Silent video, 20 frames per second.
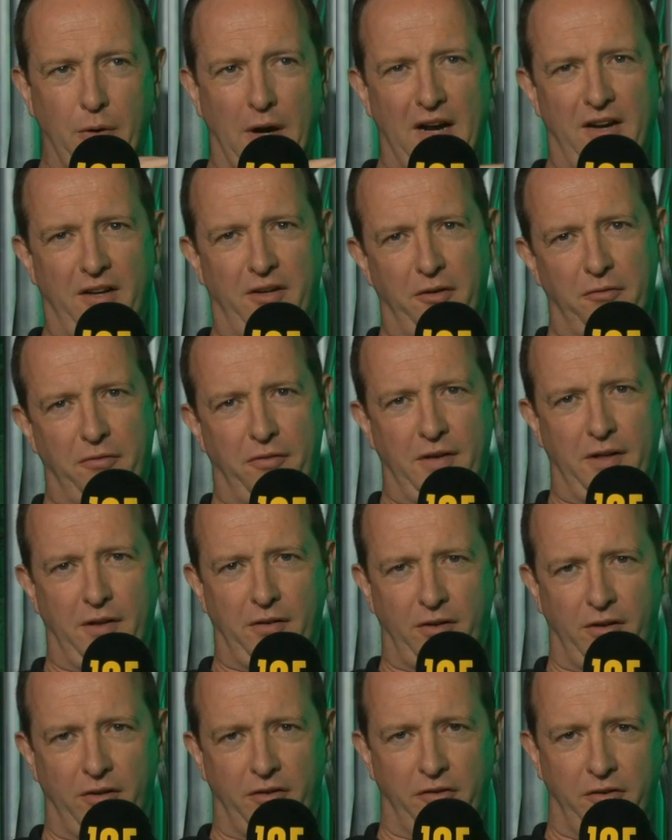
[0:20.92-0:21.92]
to Ireland
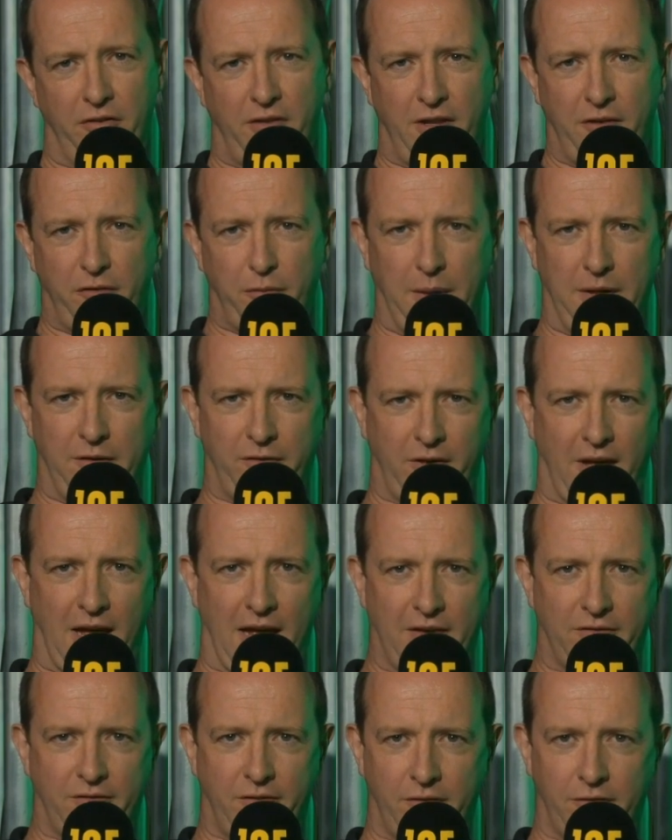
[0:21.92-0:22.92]
Unfiltered. This week's
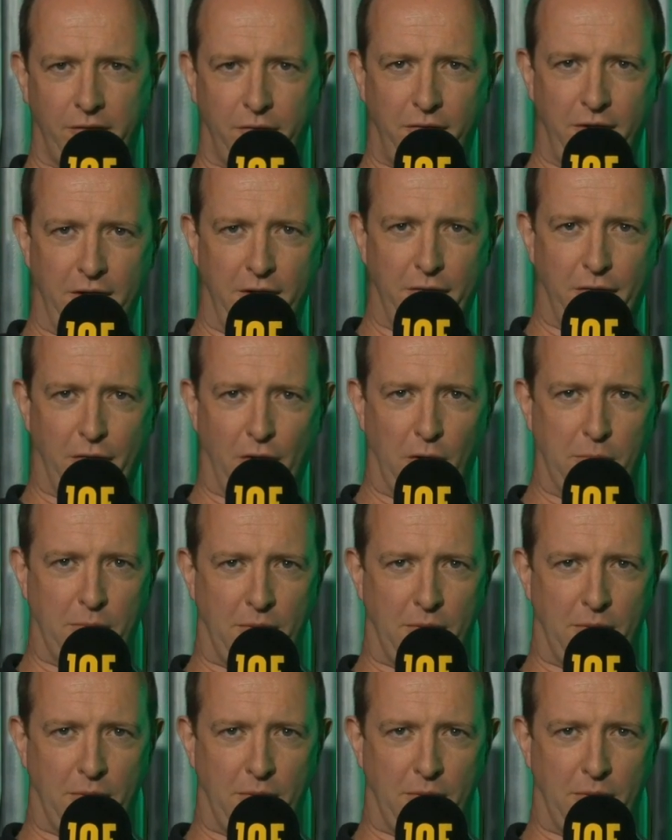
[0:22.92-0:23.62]
guest is the Fianna Fáil